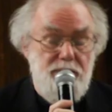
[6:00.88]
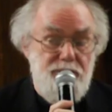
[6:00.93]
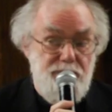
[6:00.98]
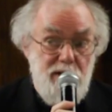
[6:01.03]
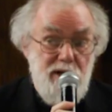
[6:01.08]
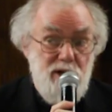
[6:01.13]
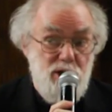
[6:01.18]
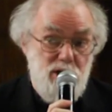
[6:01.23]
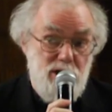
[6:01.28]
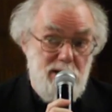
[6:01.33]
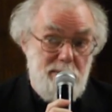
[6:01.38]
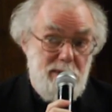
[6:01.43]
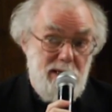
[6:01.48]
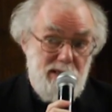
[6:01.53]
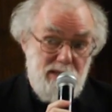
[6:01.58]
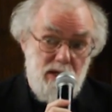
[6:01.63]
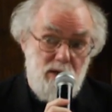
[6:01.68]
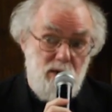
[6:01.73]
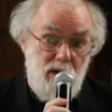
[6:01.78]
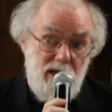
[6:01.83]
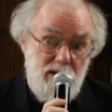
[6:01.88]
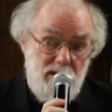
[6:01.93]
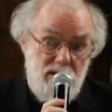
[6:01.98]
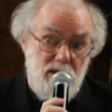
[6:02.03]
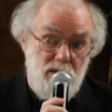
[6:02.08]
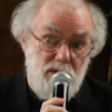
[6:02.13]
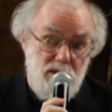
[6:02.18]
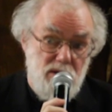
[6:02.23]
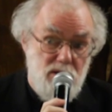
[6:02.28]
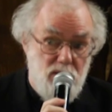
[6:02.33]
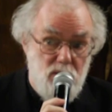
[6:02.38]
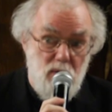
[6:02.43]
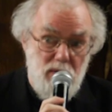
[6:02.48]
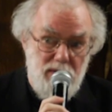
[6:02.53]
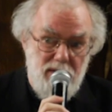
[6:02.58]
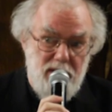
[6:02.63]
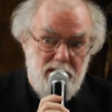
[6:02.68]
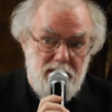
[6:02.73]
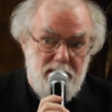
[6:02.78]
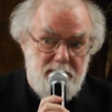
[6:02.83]
Friendship has a great deal to do
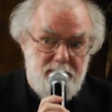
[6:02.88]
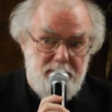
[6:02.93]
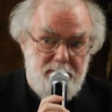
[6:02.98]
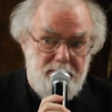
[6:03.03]
with it.